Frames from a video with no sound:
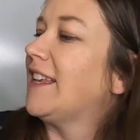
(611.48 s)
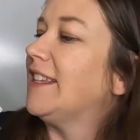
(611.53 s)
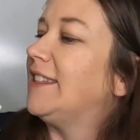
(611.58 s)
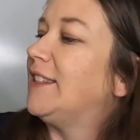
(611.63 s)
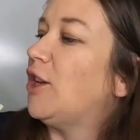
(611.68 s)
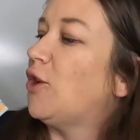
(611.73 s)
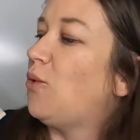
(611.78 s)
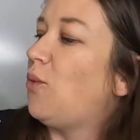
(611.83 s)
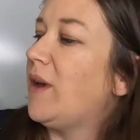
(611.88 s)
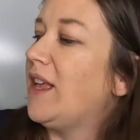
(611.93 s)

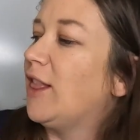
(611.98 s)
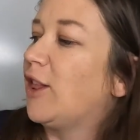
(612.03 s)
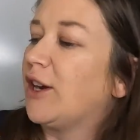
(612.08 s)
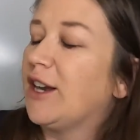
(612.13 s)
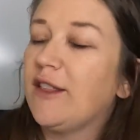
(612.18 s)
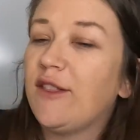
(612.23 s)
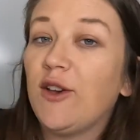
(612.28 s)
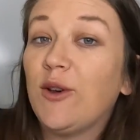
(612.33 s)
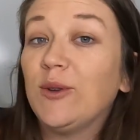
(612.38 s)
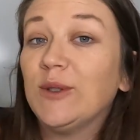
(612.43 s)
So we
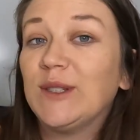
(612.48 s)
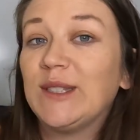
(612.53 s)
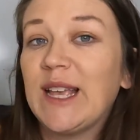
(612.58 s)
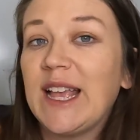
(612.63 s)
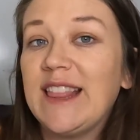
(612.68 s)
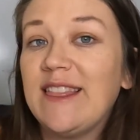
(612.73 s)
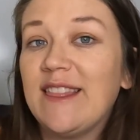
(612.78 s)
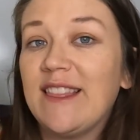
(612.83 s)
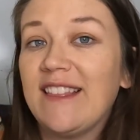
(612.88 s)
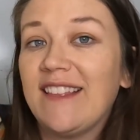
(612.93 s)
learn those
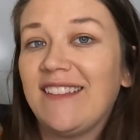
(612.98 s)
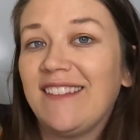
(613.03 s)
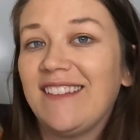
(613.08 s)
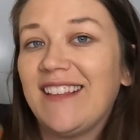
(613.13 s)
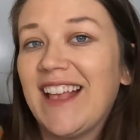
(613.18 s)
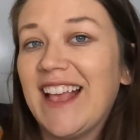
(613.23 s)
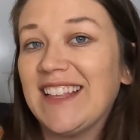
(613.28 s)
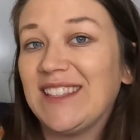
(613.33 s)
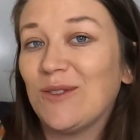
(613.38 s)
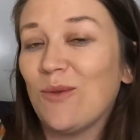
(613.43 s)
in
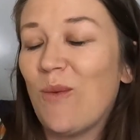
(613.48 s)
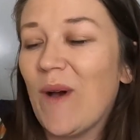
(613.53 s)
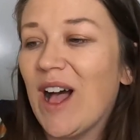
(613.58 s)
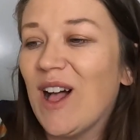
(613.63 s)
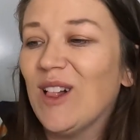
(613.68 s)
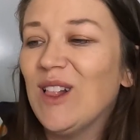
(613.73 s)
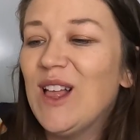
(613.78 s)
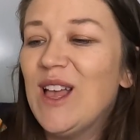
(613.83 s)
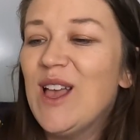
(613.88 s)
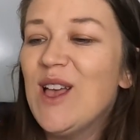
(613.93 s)
as
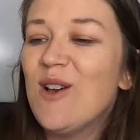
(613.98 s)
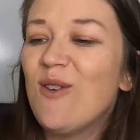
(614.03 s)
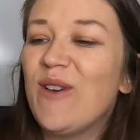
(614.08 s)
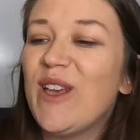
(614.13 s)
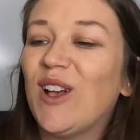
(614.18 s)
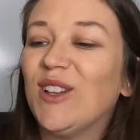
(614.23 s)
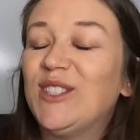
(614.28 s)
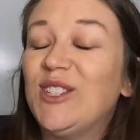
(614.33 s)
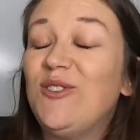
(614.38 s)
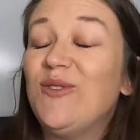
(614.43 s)
well.
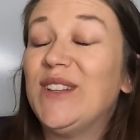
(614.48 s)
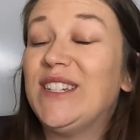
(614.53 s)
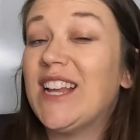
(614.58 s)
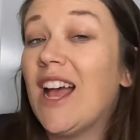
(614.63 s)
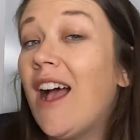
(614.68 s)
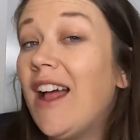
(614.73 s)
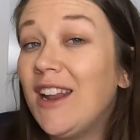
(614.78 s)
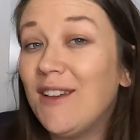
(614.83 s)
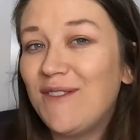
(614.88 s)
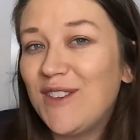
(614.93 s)
We also do a
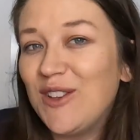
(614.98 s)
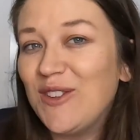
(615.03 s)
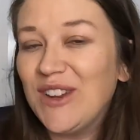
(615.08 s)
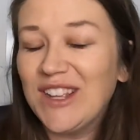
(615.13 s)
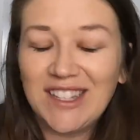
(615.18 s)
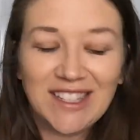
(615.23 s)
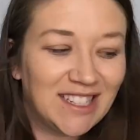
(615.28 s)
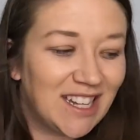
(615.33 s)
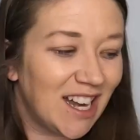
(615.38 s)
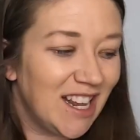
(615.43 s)
ton of
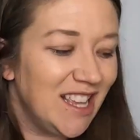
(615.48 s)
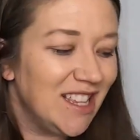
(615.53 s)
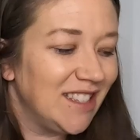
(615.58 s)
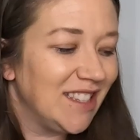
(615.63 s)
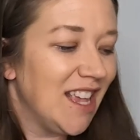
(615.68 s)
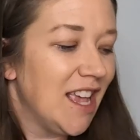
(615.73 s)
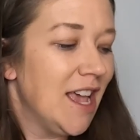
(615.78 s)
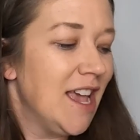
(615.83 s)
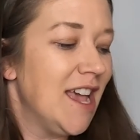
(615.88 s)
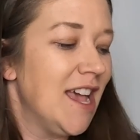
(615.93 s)
unit
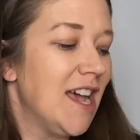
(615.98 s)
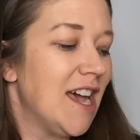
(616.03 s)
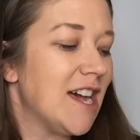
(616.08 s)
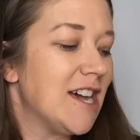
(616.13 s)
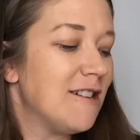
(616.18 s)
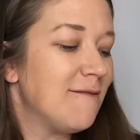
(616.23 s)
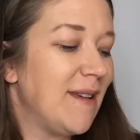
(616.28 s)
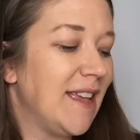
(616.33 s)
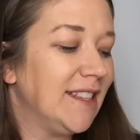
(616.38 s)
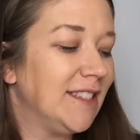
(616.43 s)
studies.
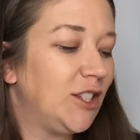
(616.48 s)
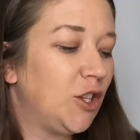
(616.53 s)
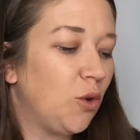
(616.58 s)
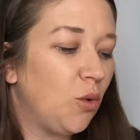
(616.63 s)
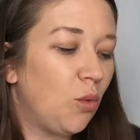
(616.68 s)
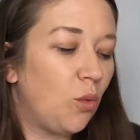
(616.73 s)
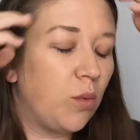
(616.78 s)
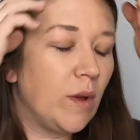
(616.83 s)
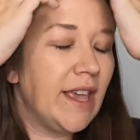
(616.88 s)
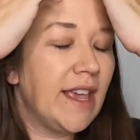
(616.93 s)
And
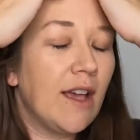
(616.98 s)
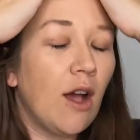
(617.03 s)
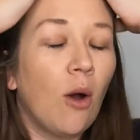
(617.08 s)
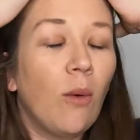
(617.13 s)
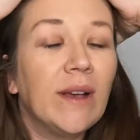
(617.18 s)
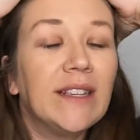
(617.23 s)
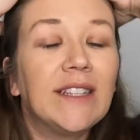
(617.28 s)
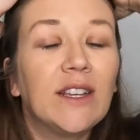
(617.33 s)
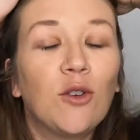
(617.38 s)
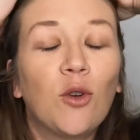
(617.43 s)
so we
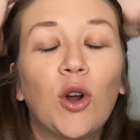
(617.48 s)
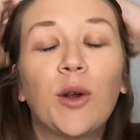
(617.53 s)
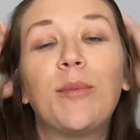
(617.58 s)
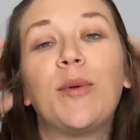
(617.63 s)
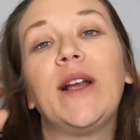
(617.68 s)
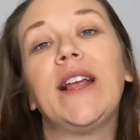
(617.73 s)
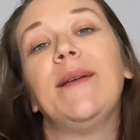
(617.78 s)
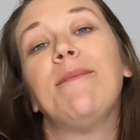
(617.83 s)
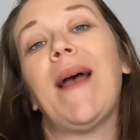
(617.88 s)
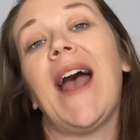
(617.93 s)
always
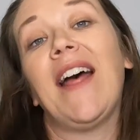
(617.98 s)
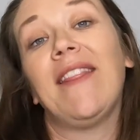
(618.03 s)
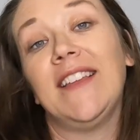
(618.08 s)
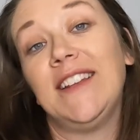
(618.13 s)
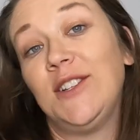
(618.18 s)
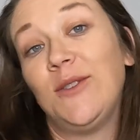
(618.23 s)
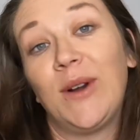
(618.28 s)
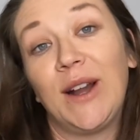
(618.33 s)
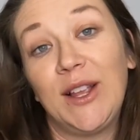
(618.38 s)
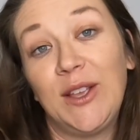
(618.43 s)
incorporate math
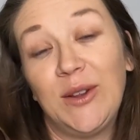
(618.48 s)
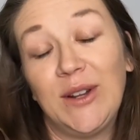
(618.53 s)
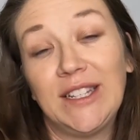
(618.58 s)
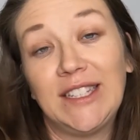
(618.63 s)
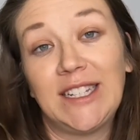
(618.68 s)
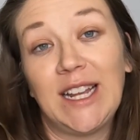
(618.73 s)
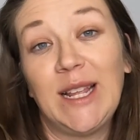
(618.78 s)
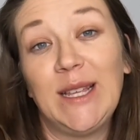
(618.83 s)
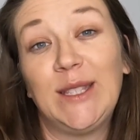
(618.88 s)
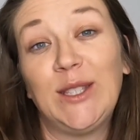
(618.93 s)
into our
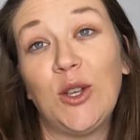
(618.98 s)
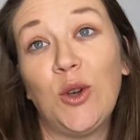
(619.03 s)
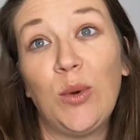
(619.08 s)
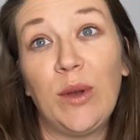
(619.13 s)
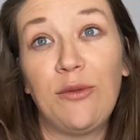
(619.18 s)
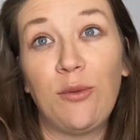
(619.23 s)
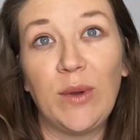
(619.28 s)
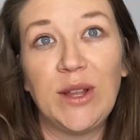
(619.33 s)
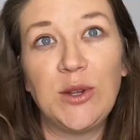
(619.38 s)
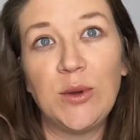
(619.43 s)
unit studies. So
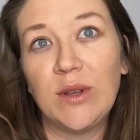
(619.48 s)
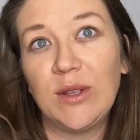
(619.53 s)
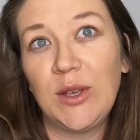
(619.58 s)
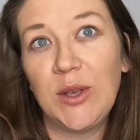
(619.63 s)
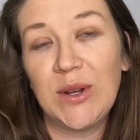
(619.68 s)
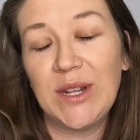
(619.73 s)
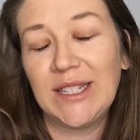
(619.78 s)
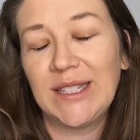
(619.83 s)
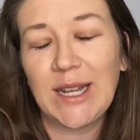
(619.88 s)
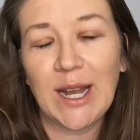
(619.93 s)
if we do a
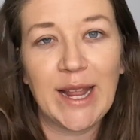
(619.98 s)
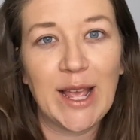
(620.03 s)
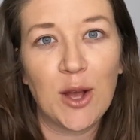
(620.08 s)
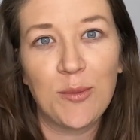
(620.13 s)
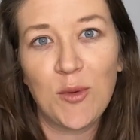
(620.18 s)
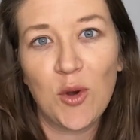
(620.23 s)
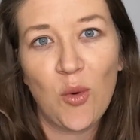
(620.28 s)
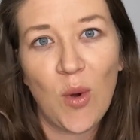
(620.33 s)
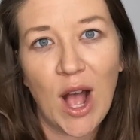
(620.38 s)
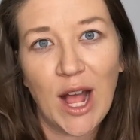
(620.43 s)
unit study
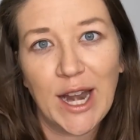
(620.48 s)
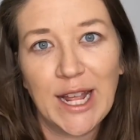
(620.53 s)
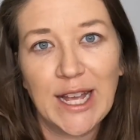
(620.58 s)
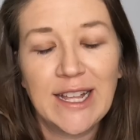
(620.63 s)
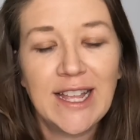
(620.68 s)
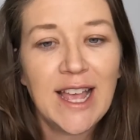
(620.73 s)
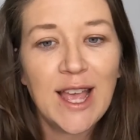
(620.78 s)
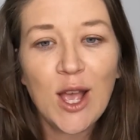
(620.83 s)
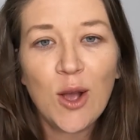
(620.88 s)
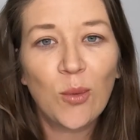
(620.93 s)
on
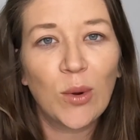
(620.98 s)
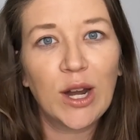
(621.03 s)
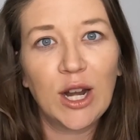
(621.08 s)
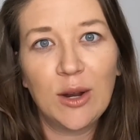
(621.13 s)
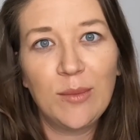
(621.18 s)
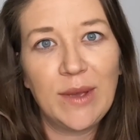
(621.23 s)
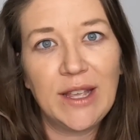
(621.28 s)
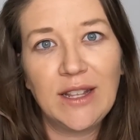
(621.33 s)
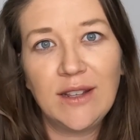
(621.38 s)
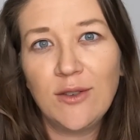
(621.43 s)
Moana, we're
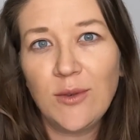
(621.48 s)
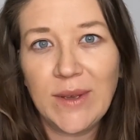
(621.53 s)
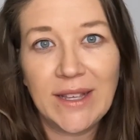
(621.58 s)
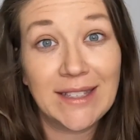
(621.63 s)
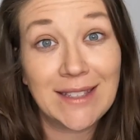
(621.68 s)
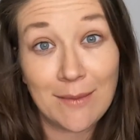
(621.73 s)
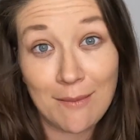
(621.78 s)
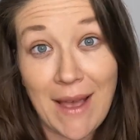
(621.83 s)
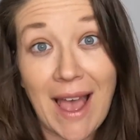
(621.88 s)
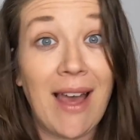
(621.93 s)
gonna be doing
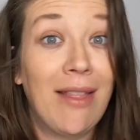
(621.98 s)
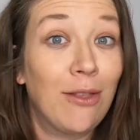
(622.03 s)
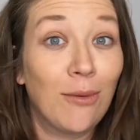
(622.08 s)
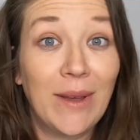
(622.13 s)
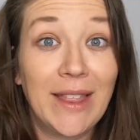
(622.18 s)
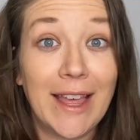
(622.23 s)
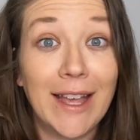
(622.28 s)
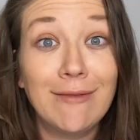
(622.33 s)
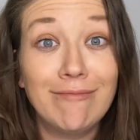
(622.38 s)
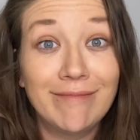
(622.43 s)
some math
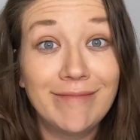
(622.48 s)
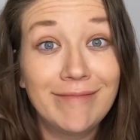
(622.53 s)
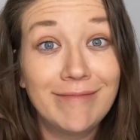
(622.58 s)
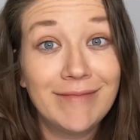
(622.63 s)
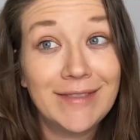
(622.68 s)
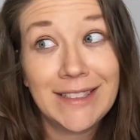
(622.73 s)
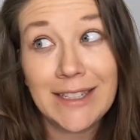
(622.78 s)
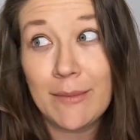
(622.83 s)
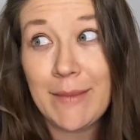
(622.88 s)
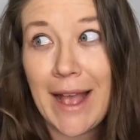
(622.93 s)
with it
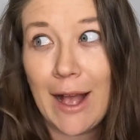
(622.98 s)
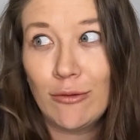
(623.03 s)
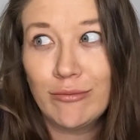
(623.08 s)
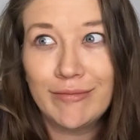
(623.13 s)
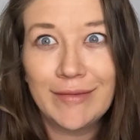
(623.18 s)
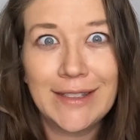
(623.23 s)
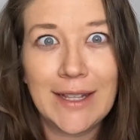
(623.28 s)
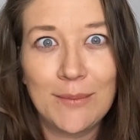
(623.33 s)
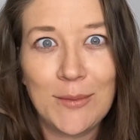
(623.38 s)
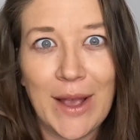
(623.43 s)
somehow,
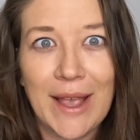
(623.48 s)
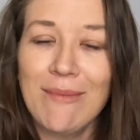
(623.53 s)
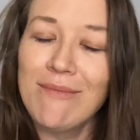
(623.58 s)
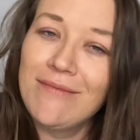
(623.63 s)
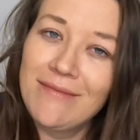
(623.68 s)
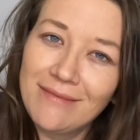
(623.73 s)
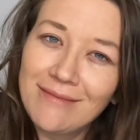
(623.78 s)
some way.